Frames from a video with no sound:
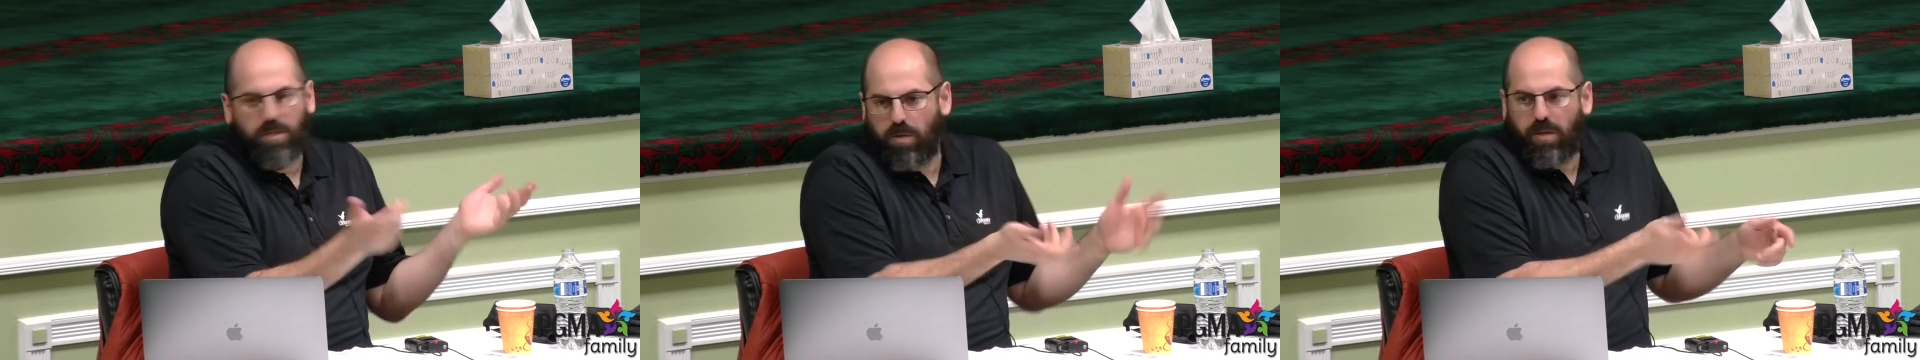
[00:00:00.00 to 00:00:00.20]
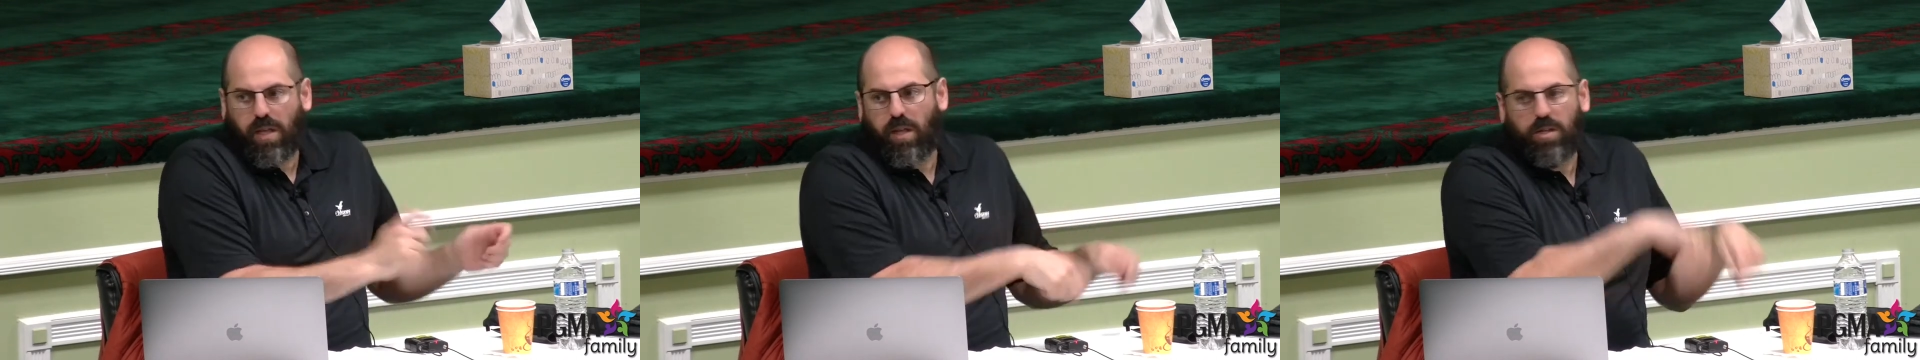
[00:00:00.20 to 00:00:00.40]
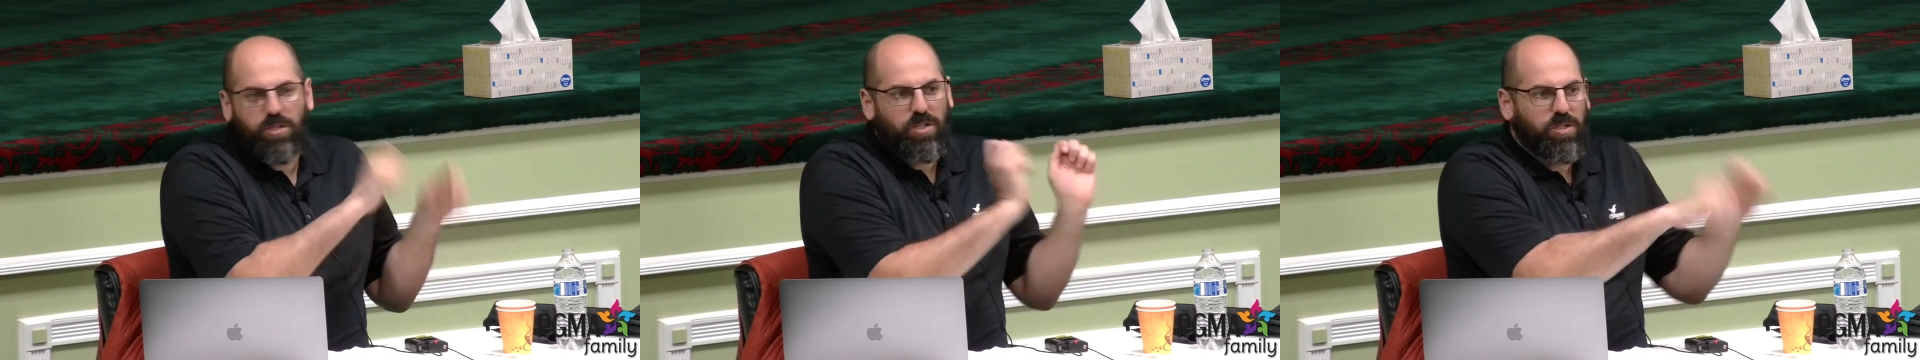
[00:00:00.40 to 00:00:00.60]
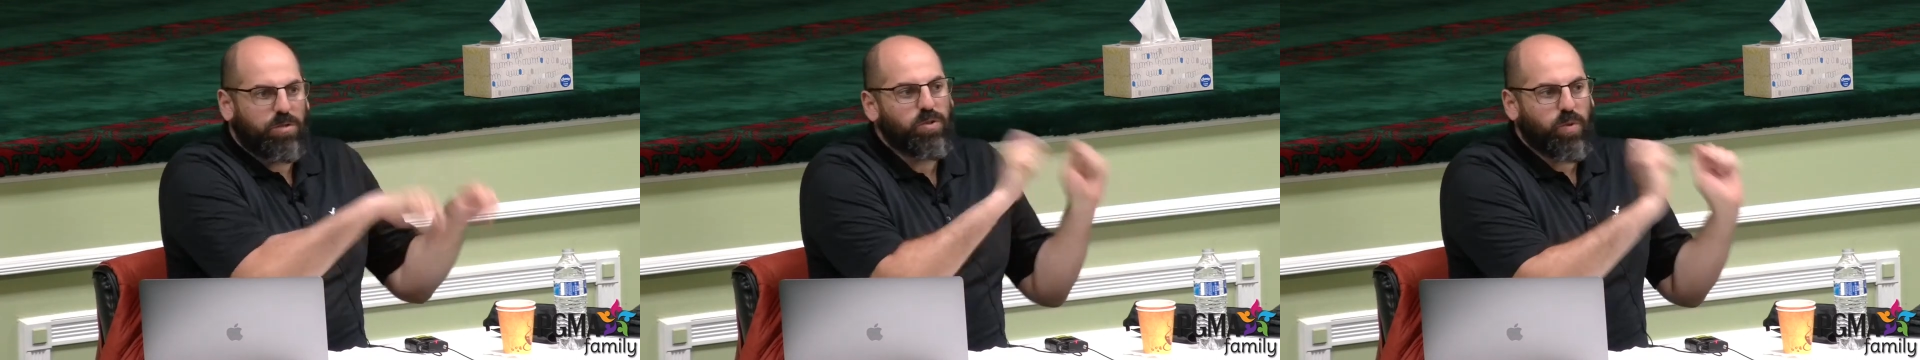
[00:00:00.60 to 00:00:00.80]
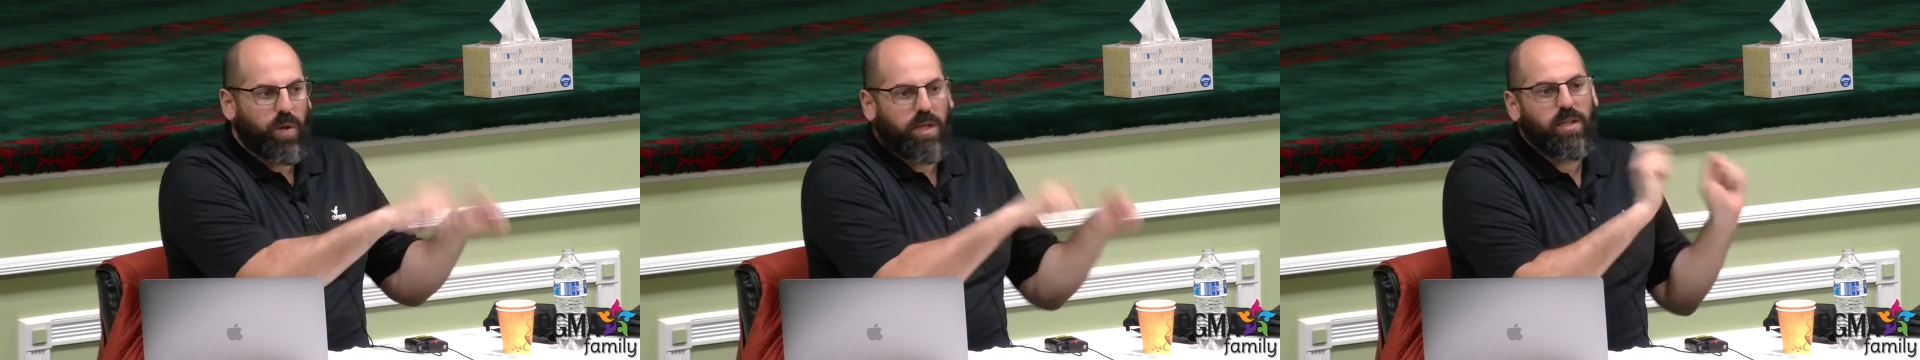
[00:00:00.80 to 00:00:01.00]
Okay, I'll just do
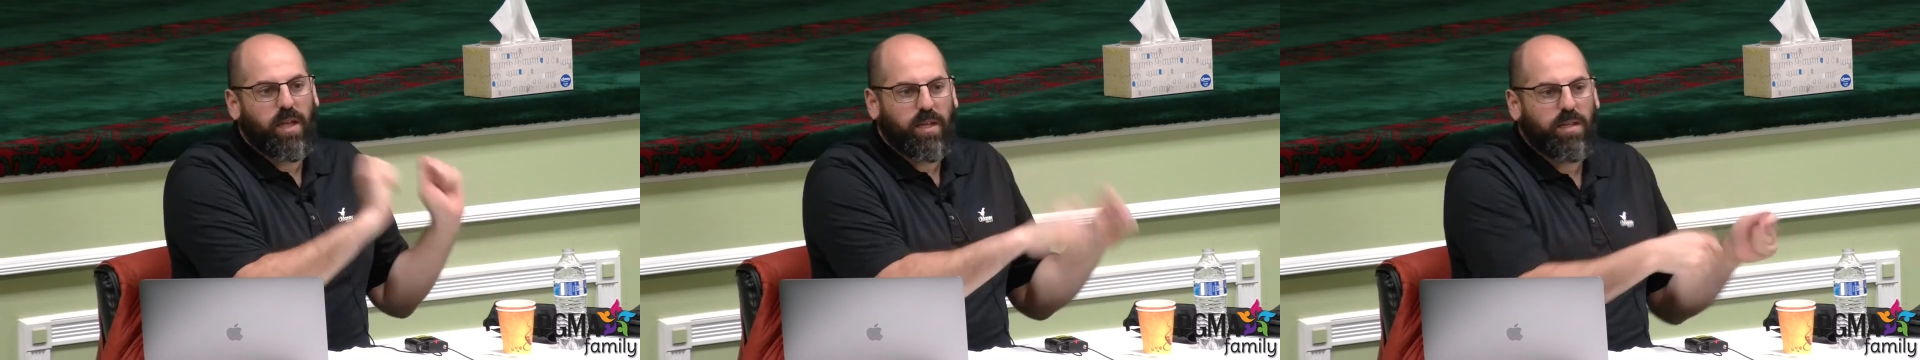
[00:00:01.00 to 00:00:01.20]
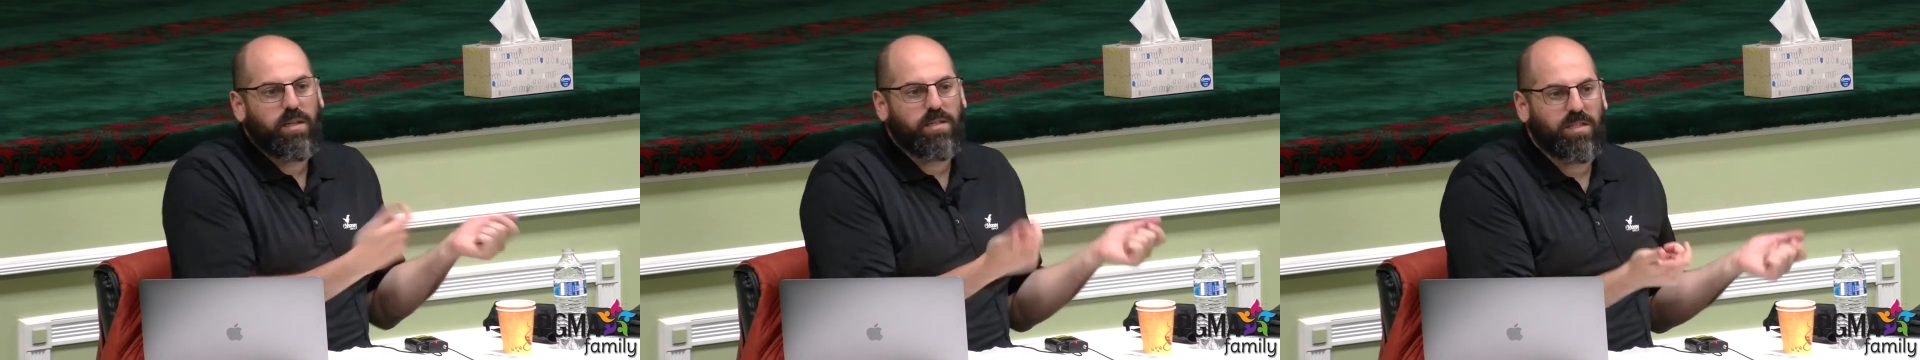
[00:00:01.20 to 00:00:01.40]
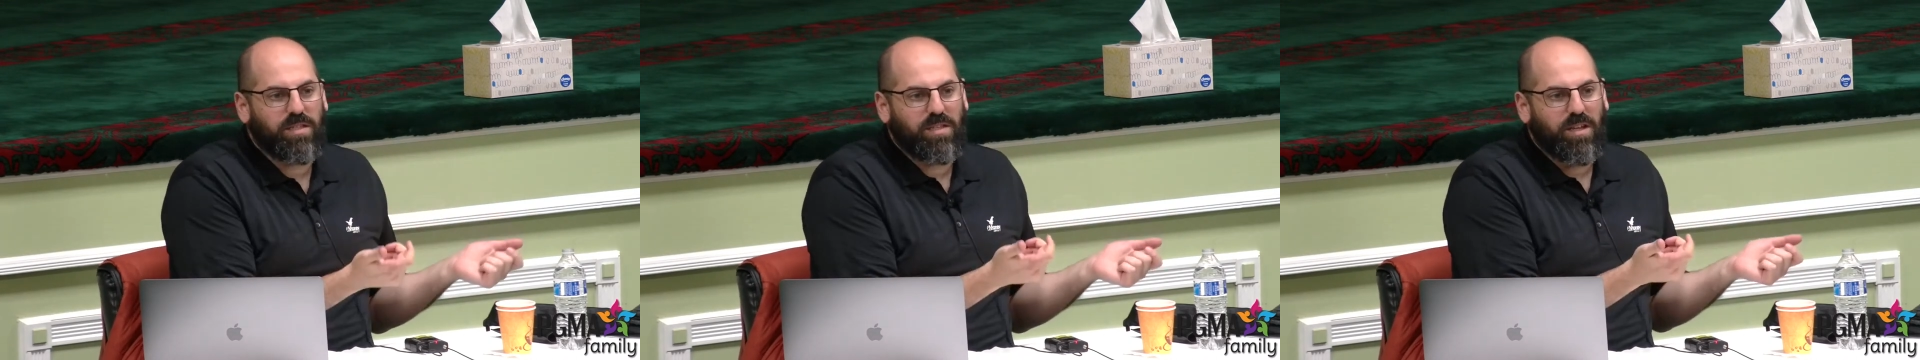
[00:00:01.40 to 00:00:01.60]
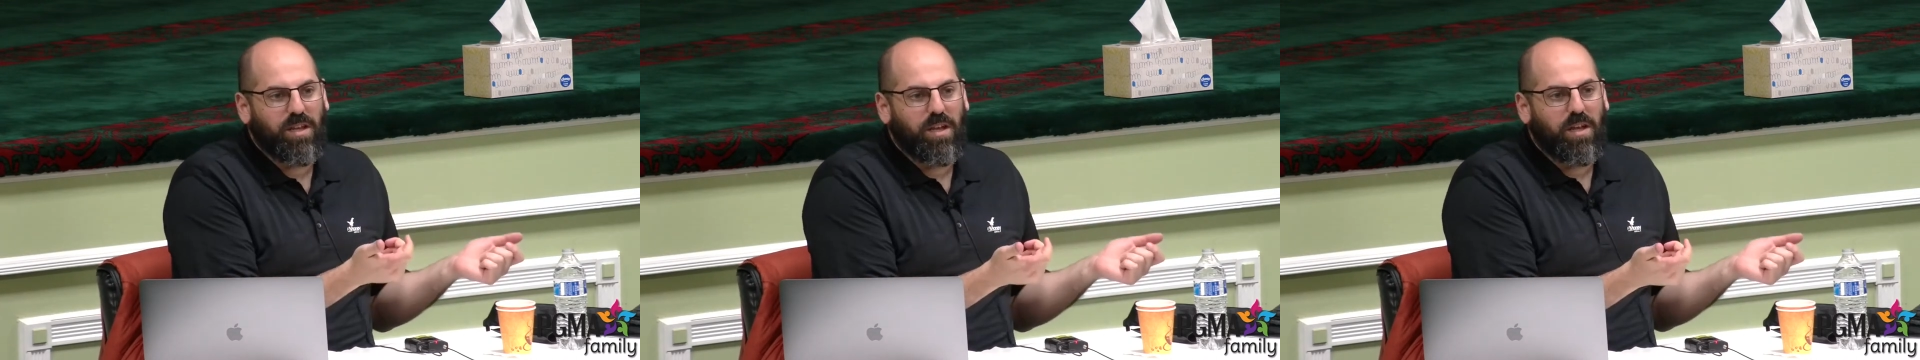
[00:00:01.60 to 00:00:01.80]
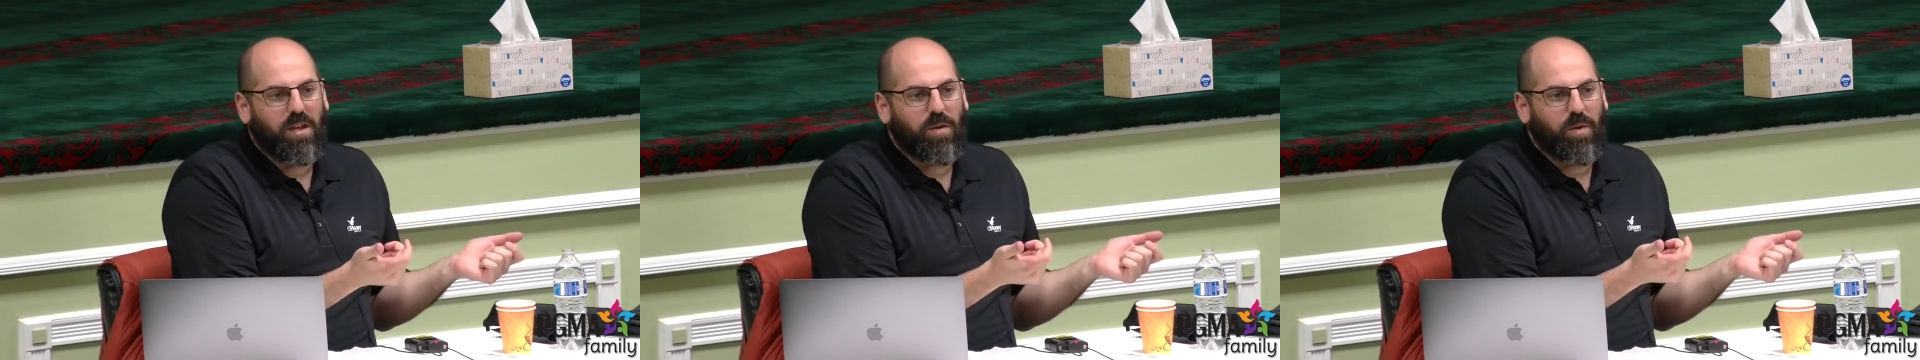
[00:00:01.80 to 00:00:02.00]
20 like this,
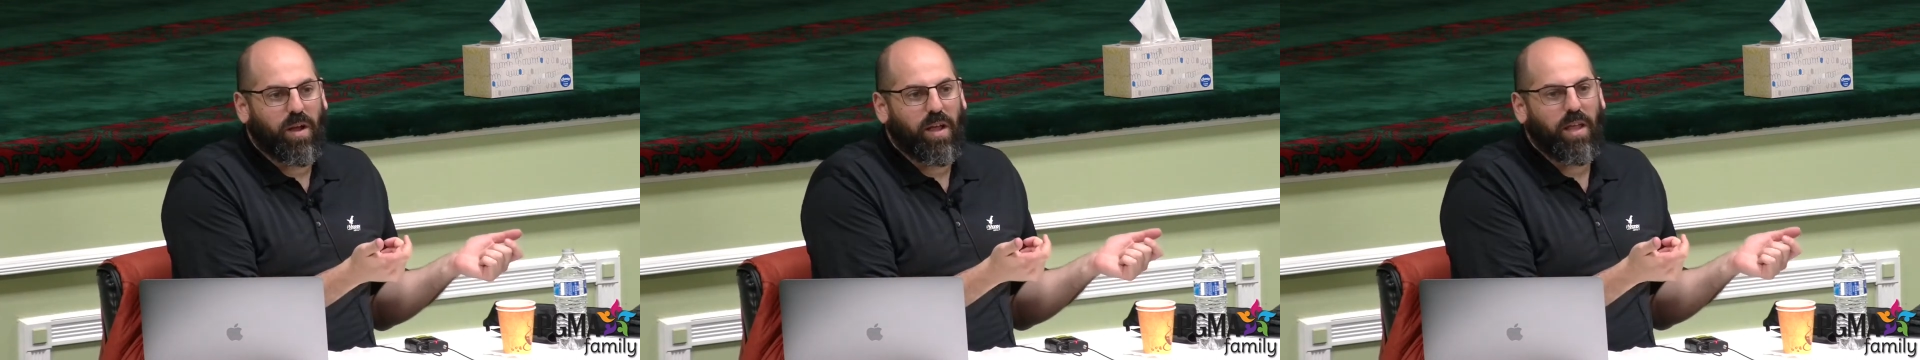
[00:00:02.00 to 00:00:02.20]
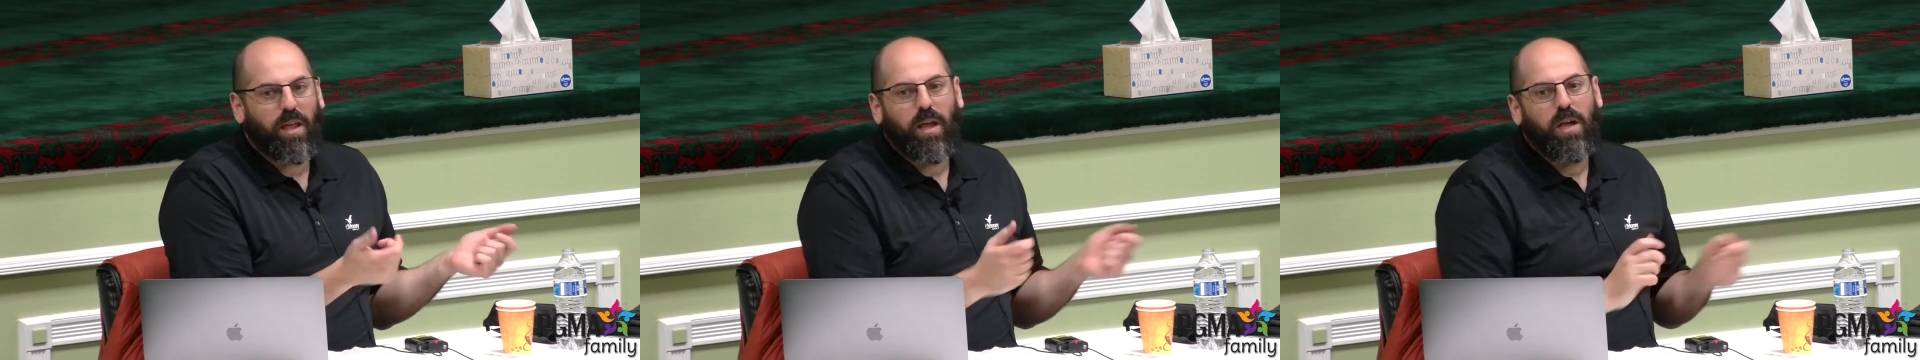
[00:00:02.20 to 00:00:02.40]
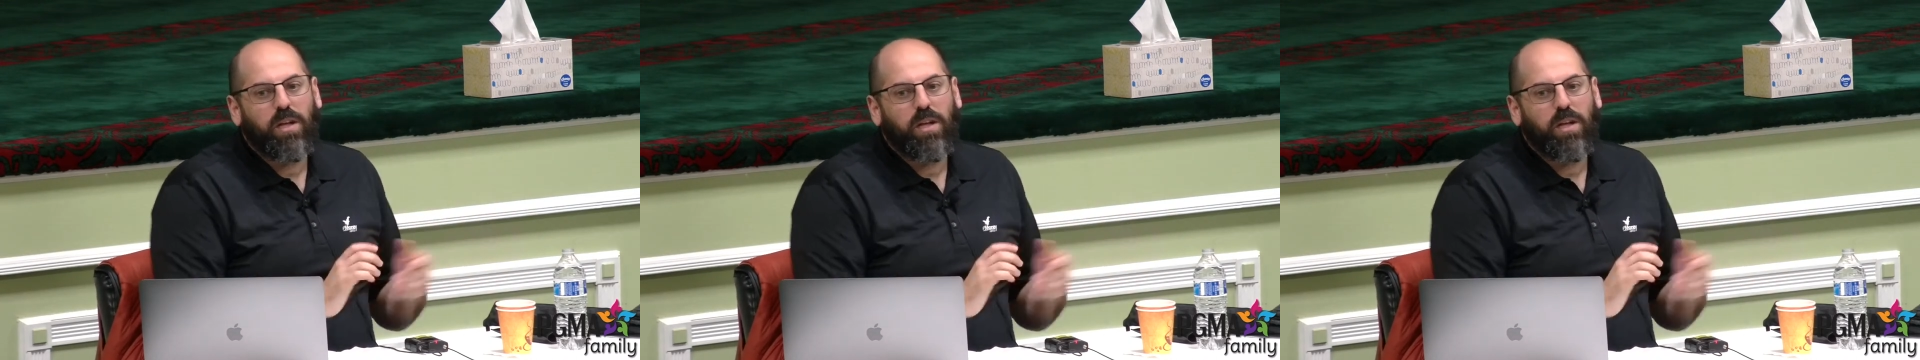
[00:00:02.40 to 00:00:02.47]
right?